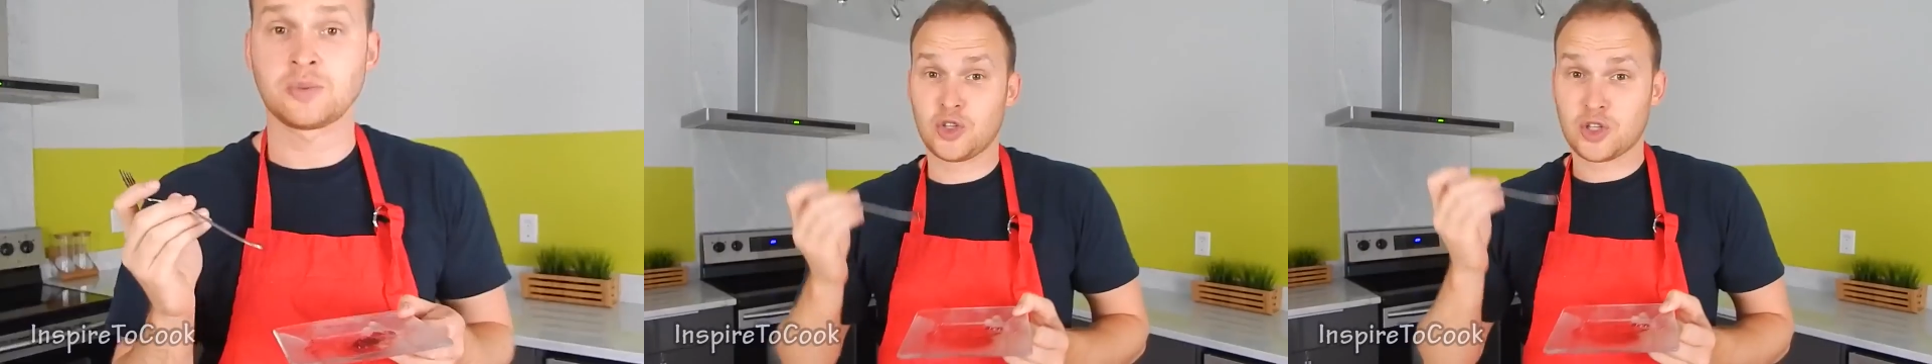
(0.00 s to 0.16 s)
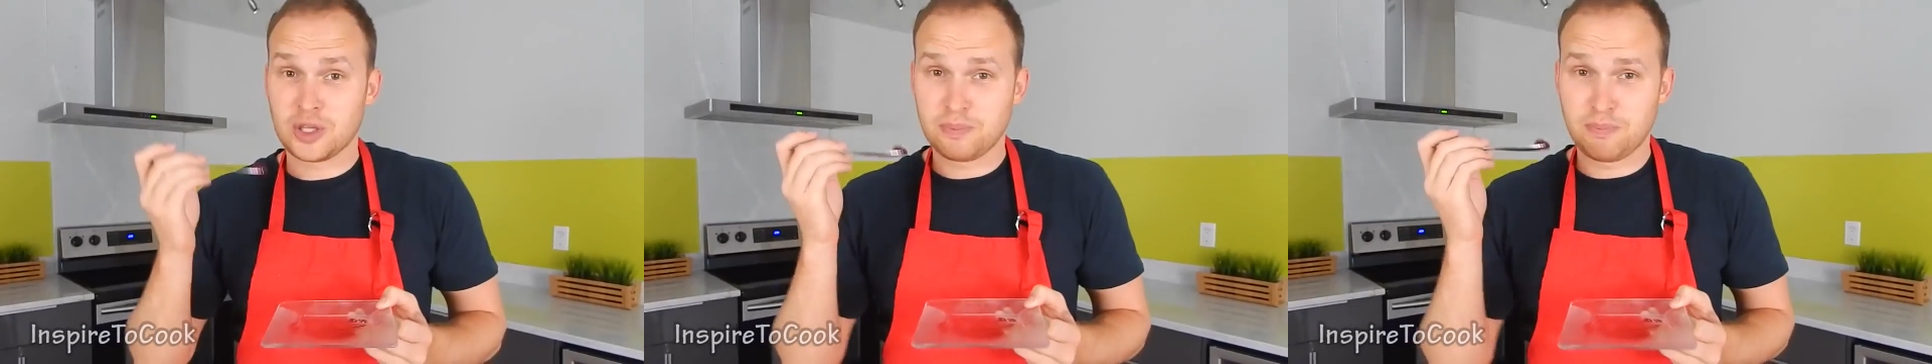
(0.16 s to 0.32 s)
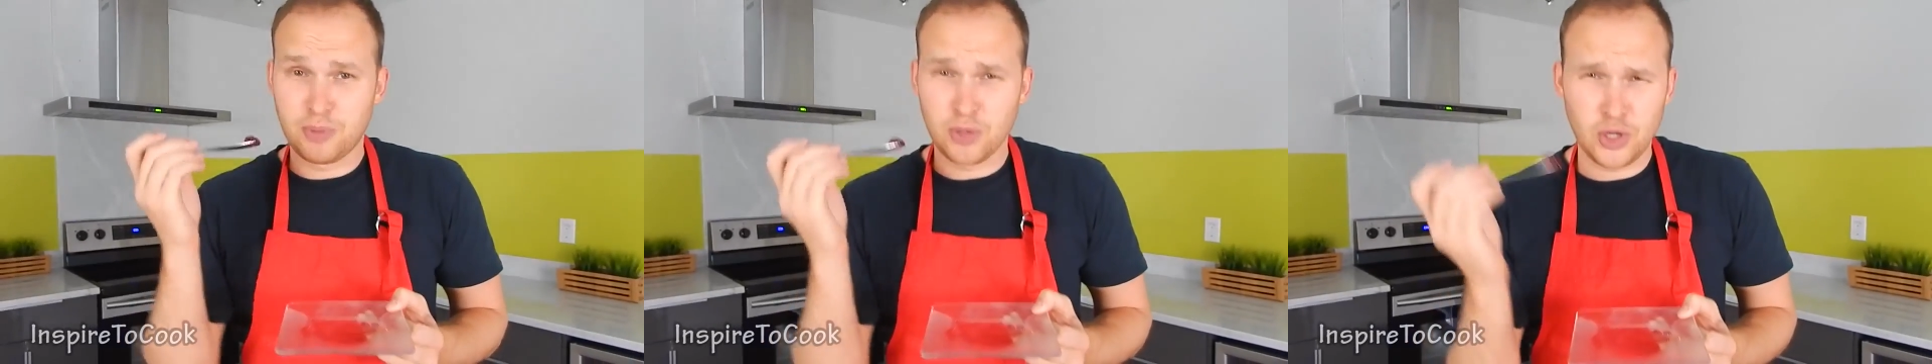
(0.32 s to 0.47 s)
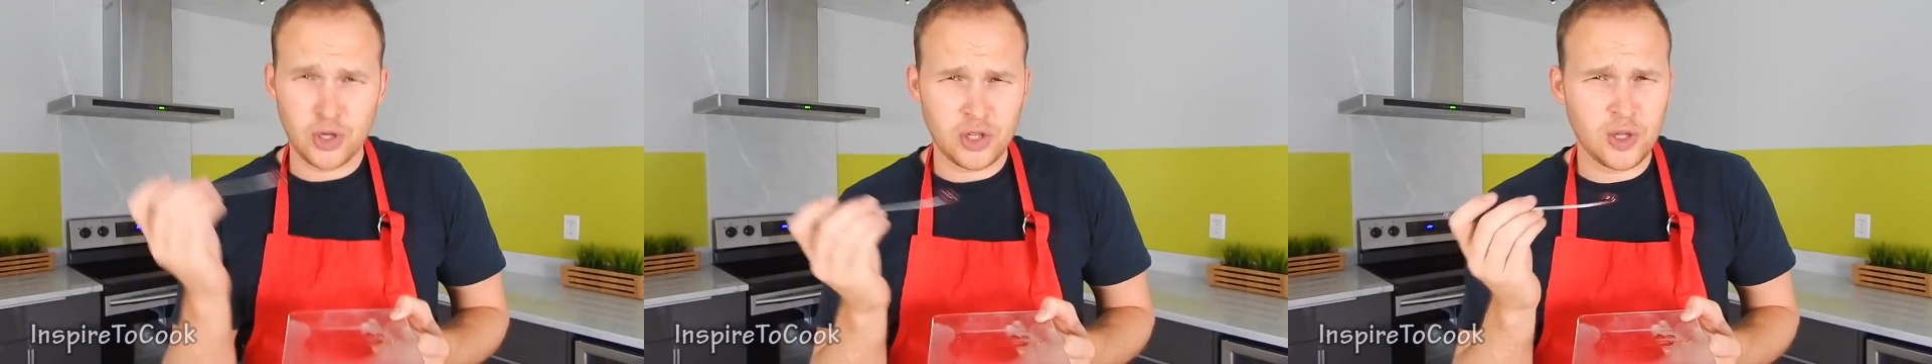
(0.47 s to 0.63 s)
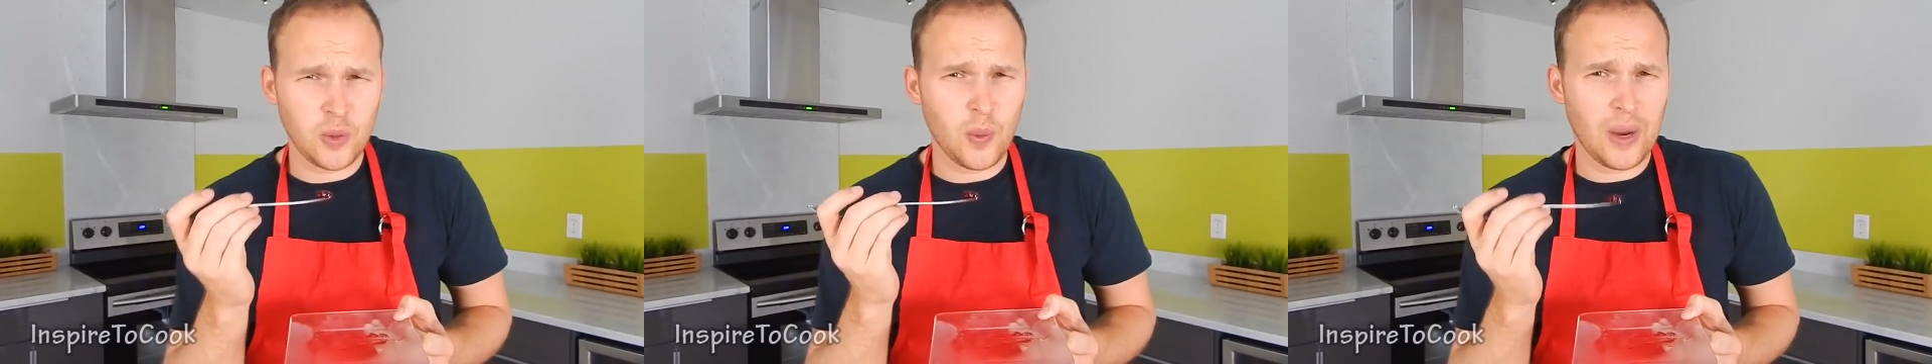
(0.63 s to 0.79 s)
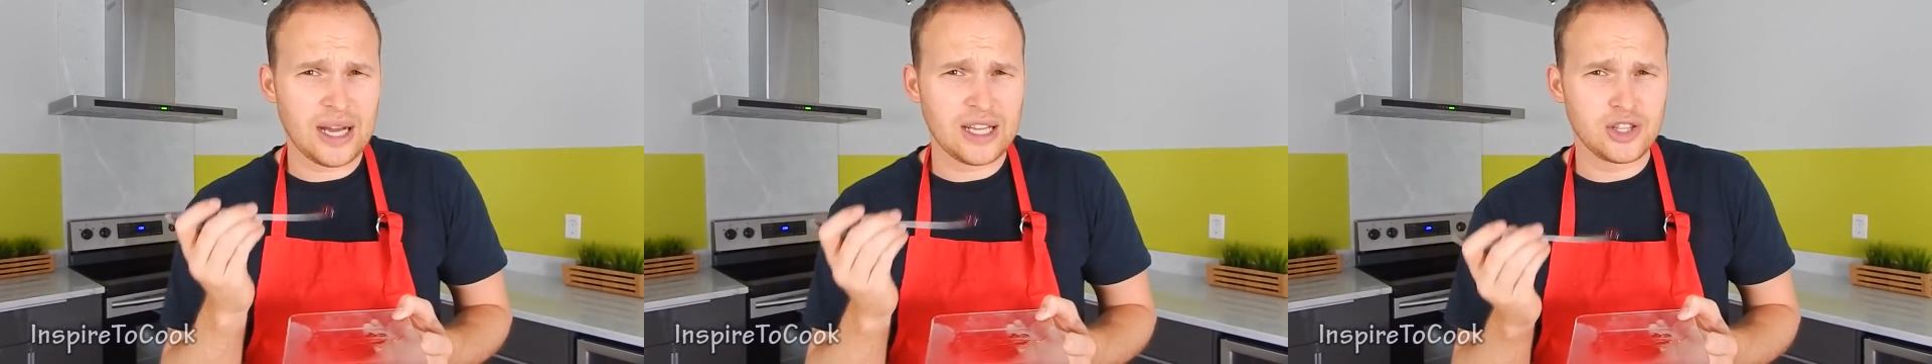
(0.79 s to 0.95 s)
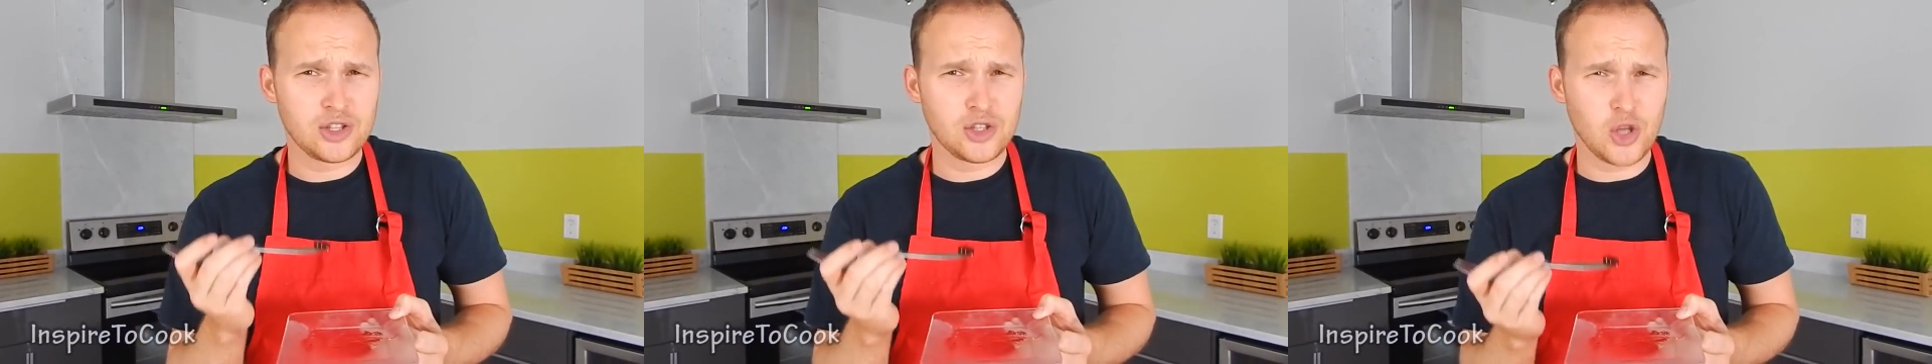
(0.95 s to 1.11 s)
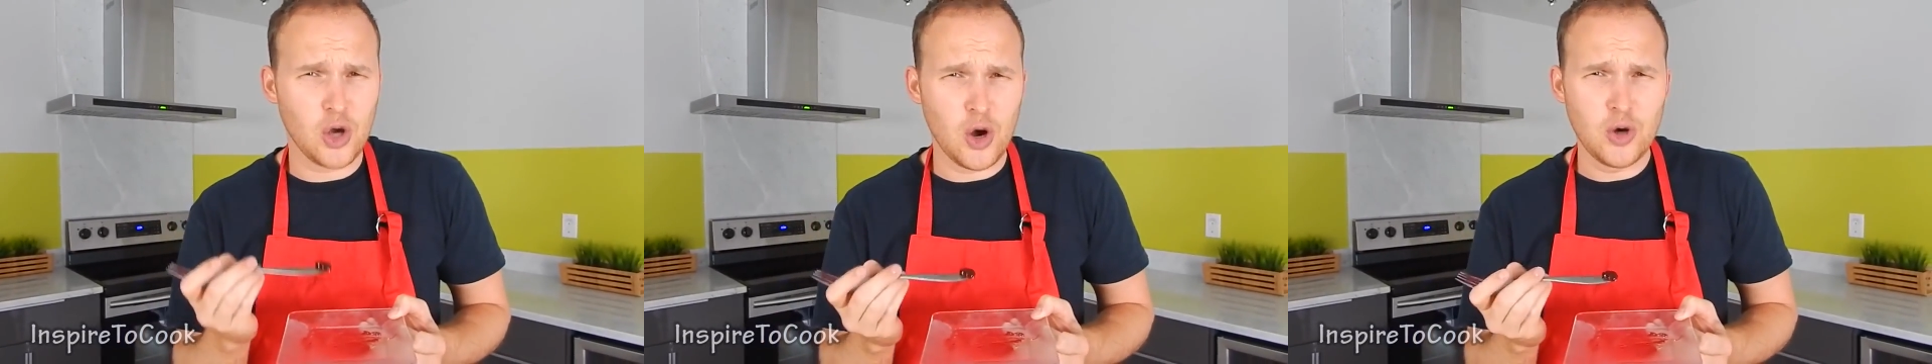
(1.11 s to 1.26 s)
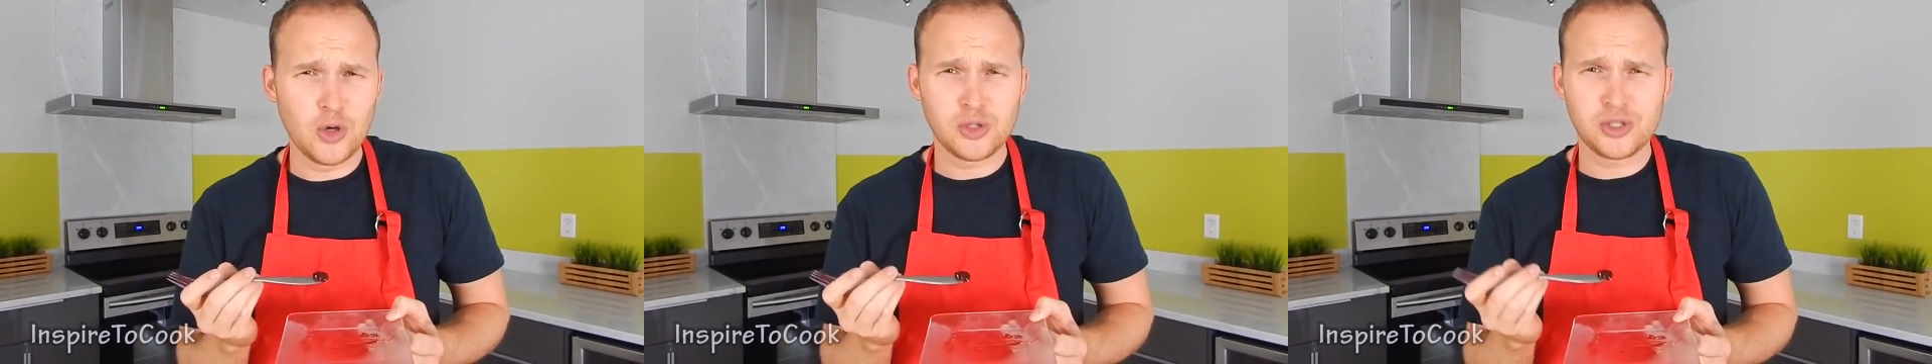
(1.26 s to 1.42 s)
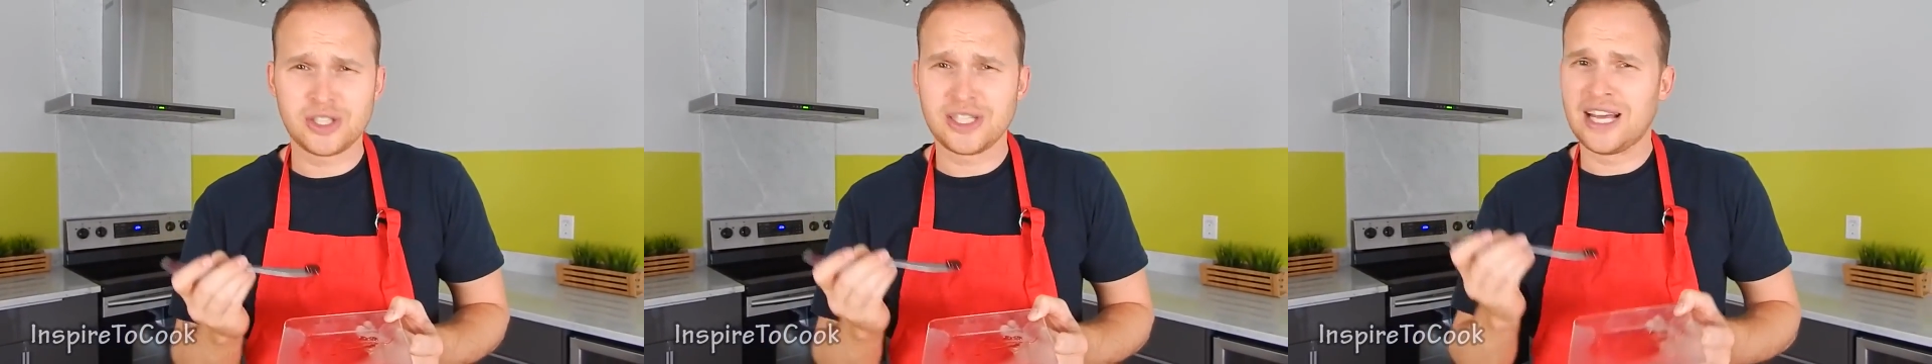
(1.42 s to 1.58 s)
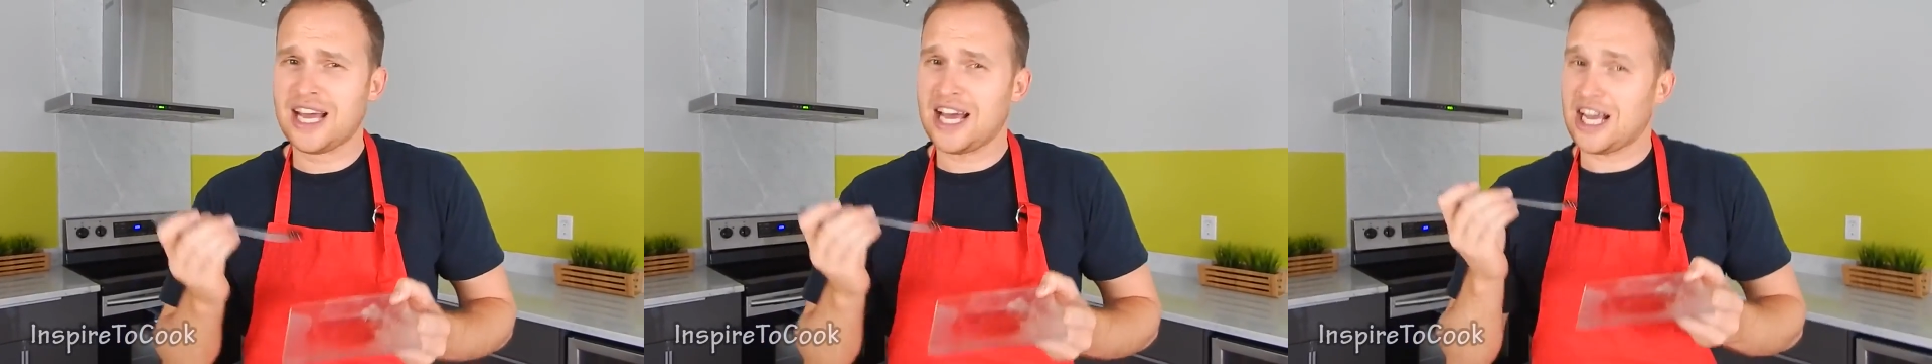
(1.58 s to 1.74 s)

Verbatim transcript: You can put it on the white toast,